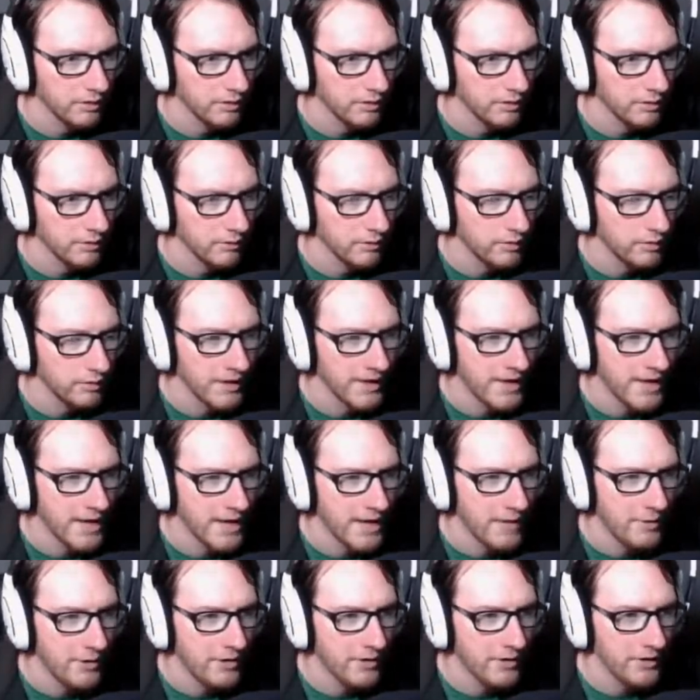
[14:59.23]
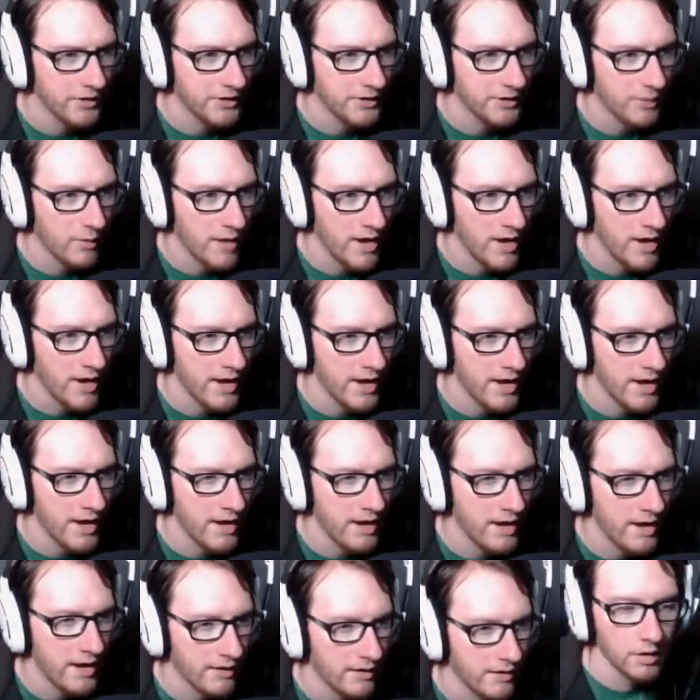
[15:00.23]
Well, I came all this
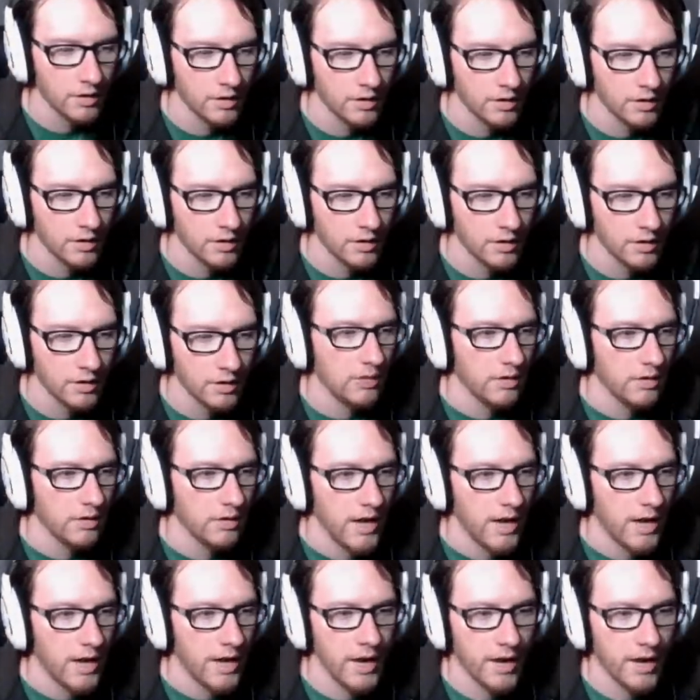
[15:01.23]
way. Okay,